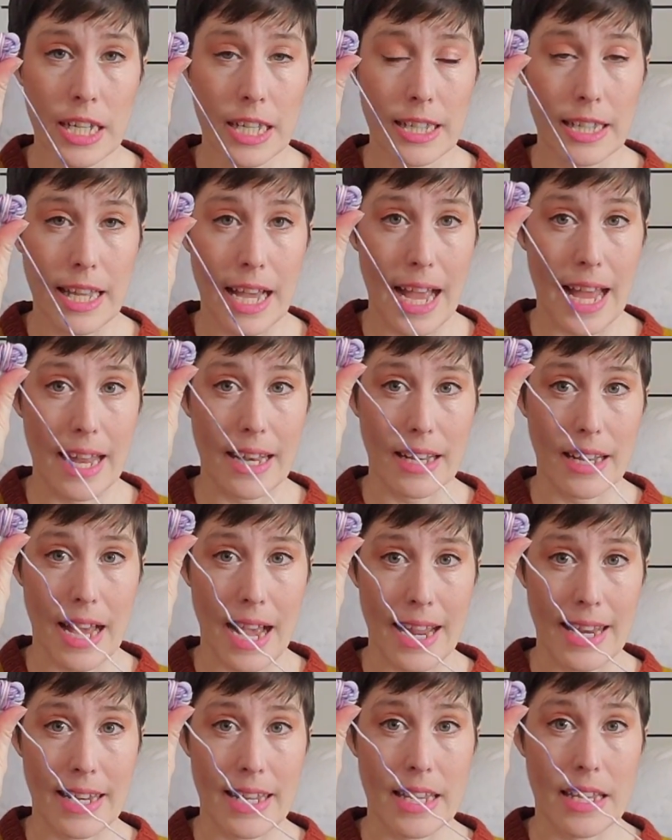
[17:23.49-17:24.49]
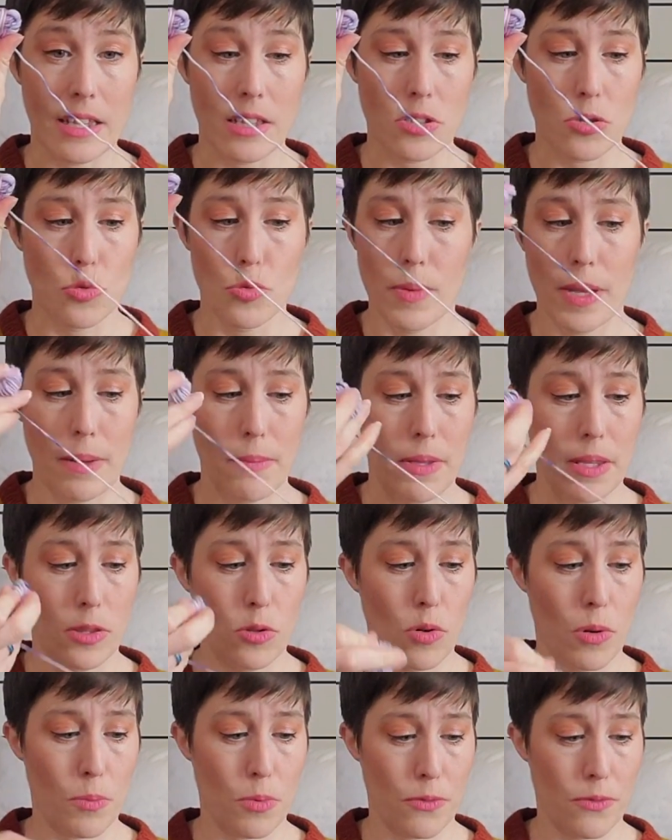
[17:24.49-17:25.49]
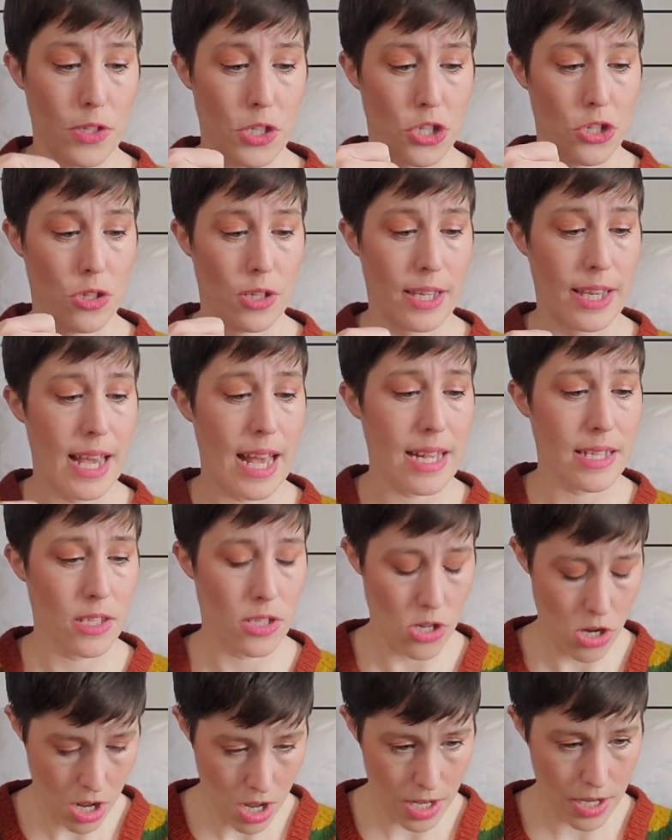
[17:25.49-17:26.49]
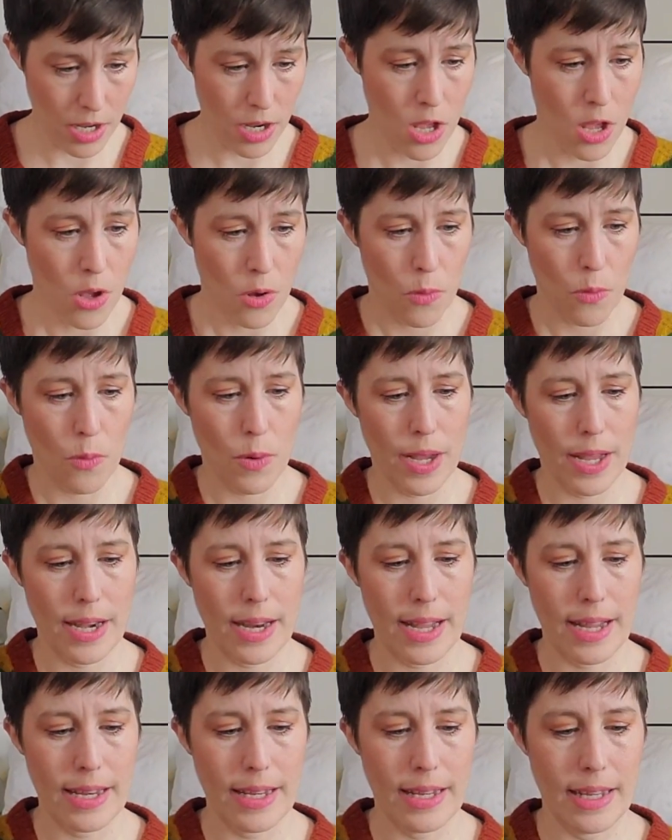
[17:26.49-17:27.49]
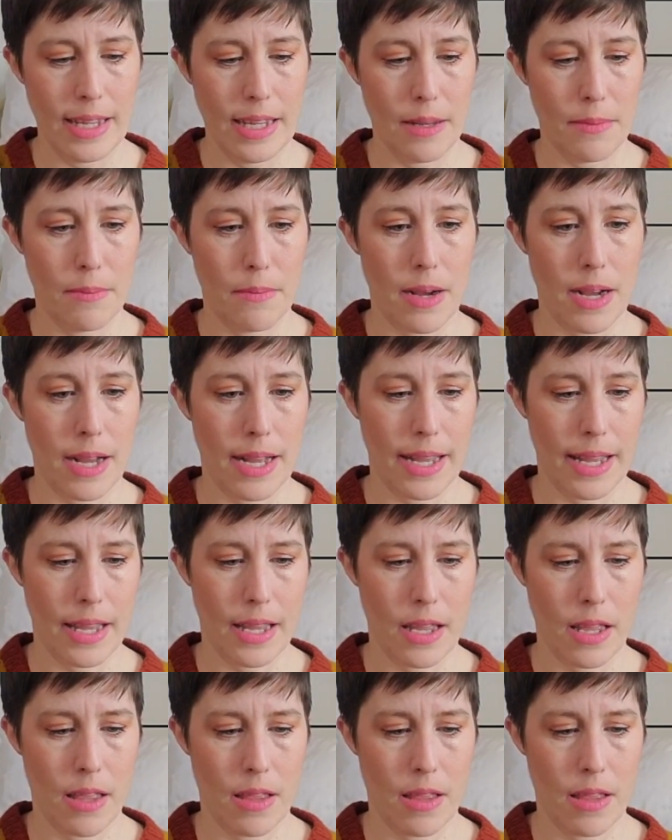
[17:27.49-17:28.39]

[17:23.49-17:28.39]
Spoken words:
that I need to maybe do a provisional cast on, when I need my,